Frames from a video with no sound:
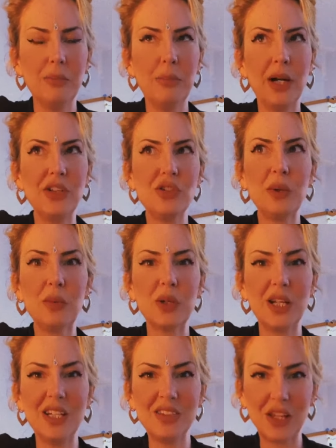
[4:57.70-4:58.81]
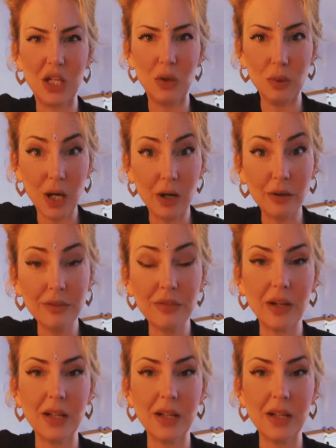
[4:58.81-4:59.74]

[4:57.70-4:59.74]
by doing what it is that you love.